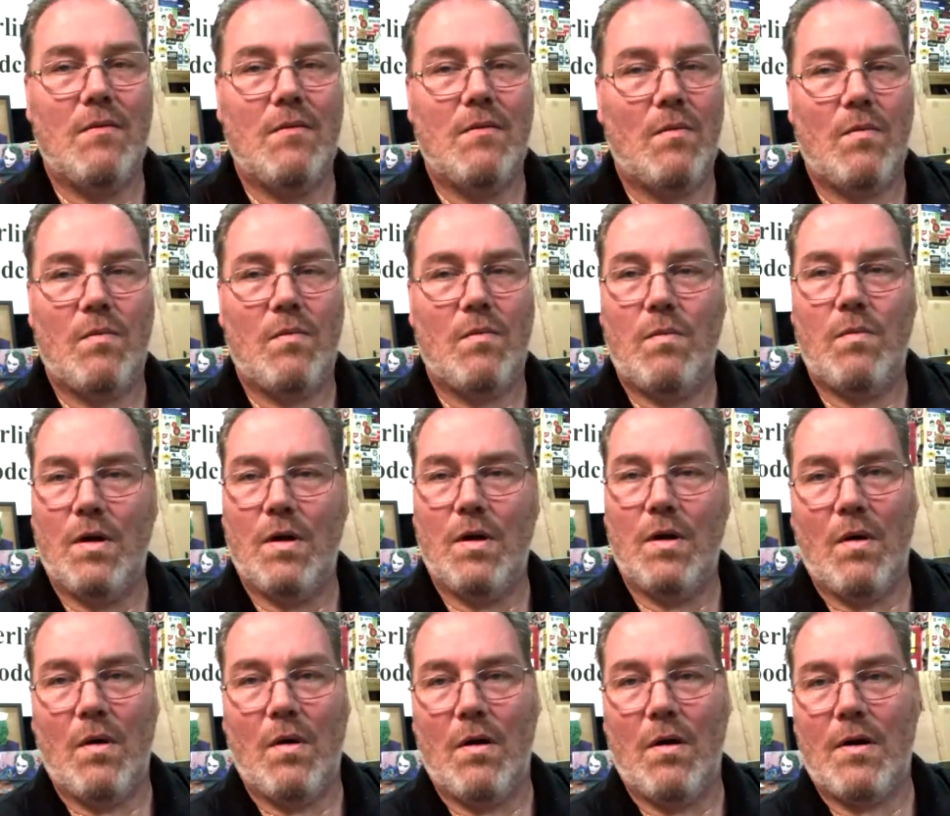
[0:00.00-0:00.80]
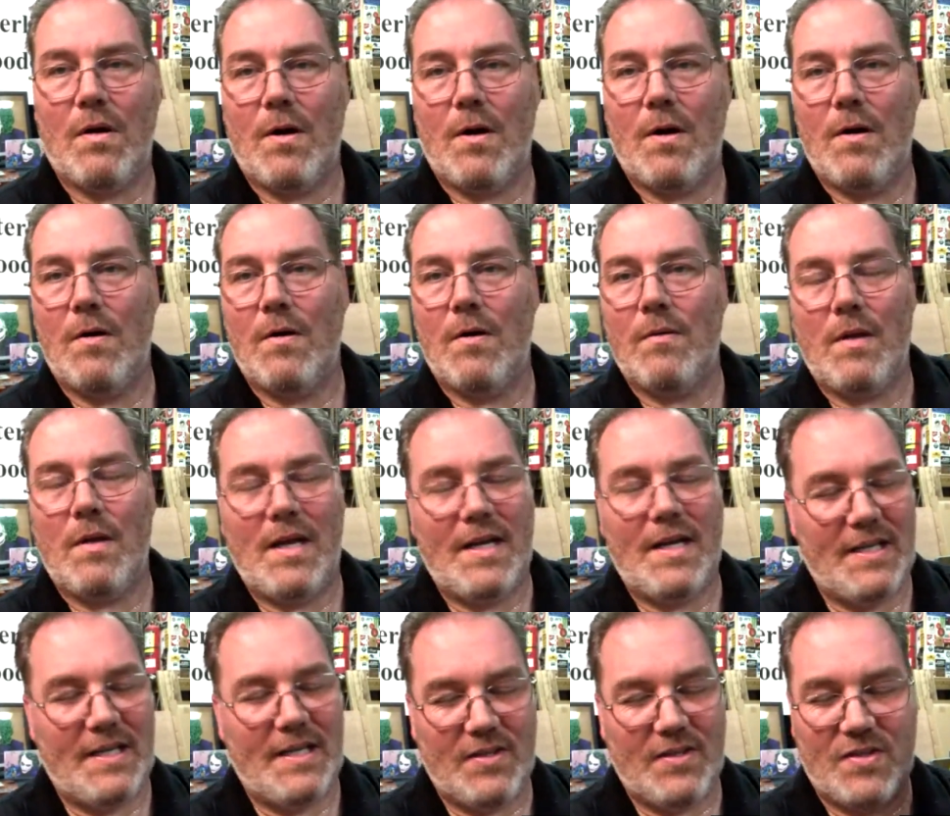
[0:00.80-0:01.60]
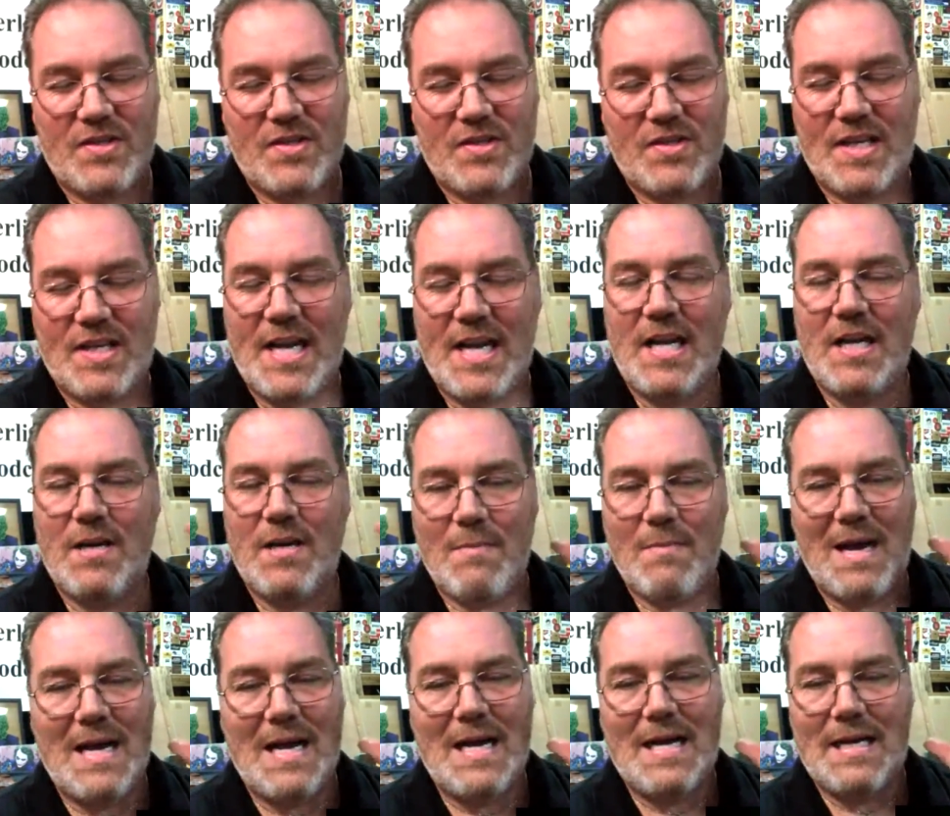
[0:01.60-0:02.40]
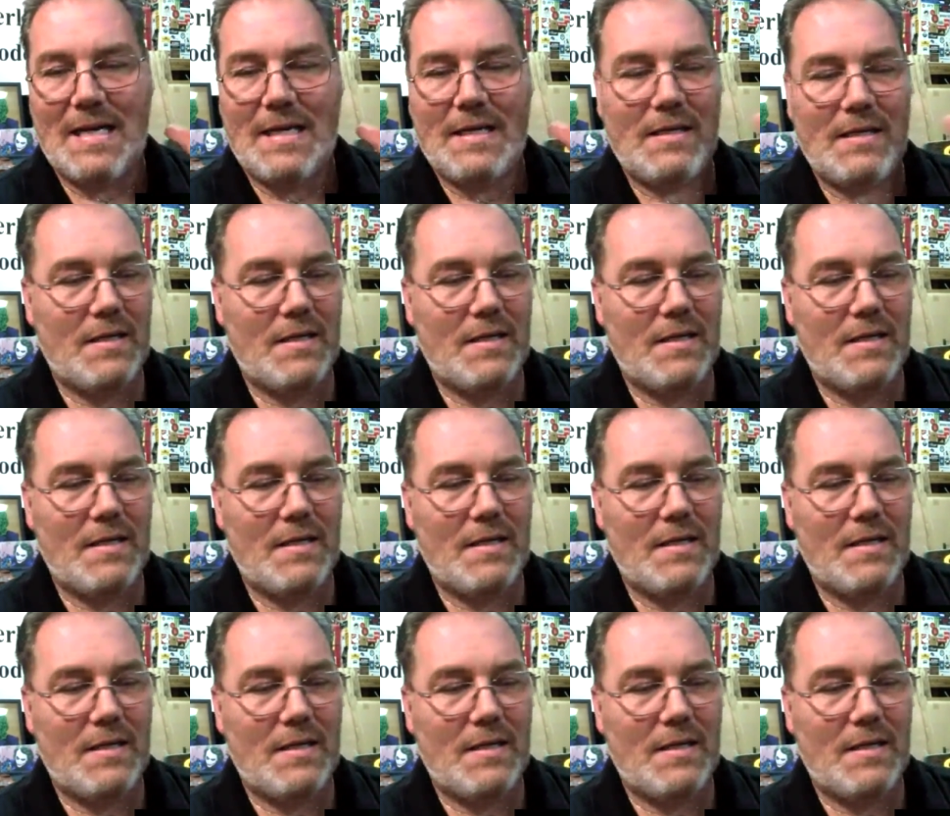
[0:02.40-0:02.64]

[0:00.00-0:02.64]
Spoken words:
woodworker, an insane mind,